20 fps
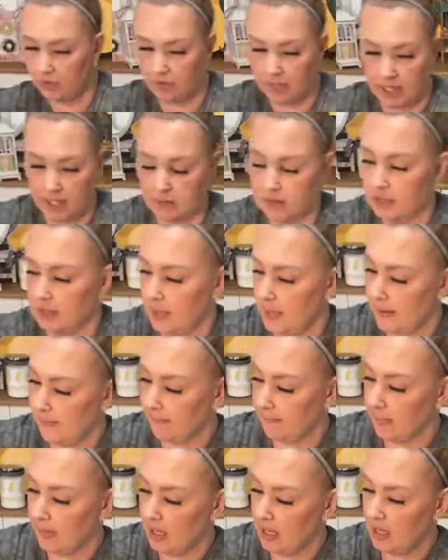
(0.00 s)
All right,
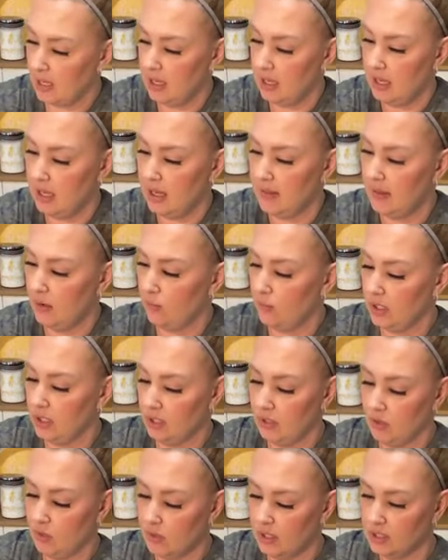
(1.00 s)
and then
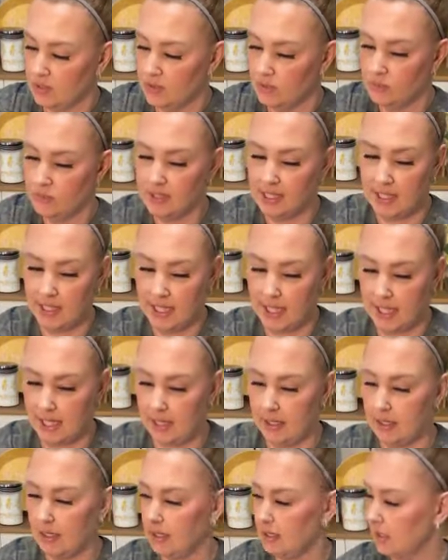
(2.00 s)
we are going to
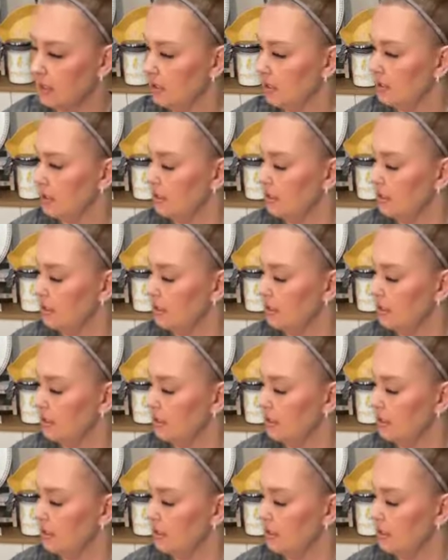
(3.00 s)
take